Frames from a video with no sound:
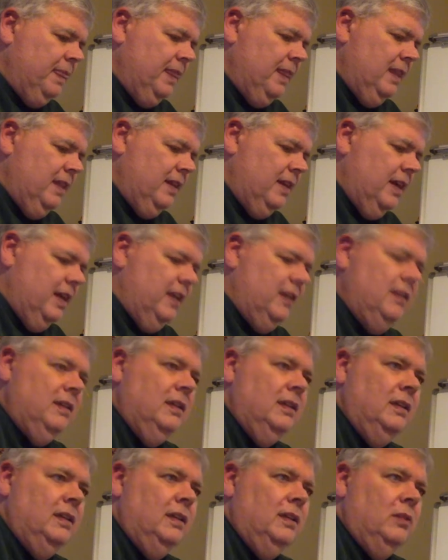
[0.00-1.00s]
Okay,
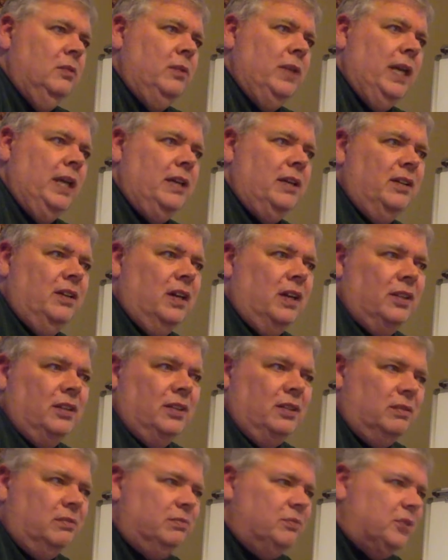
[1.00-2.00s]
we had
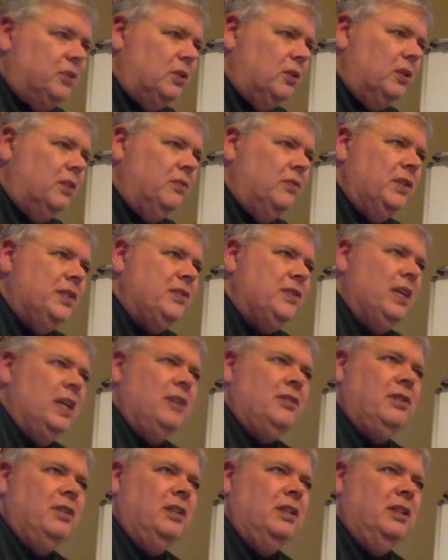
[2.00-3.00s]
another sort of
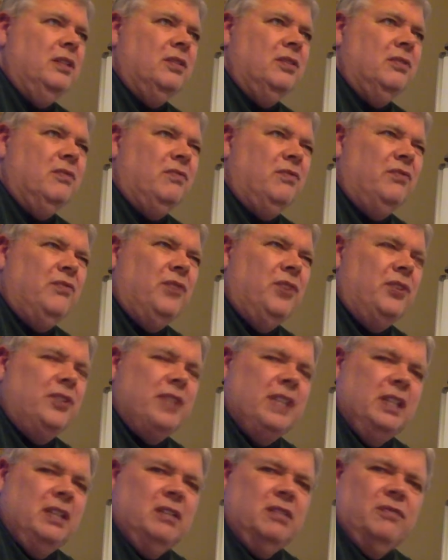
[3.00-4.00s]
recession in
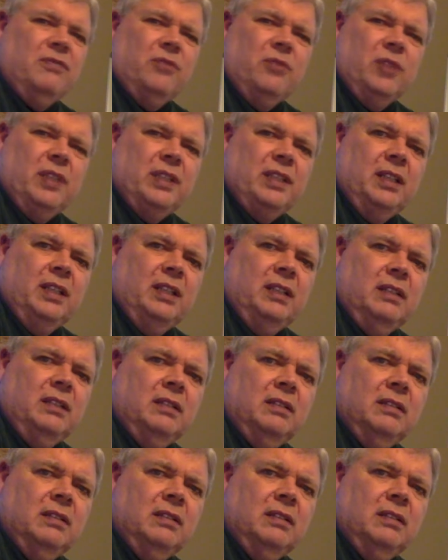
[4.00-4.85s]
13 and 14.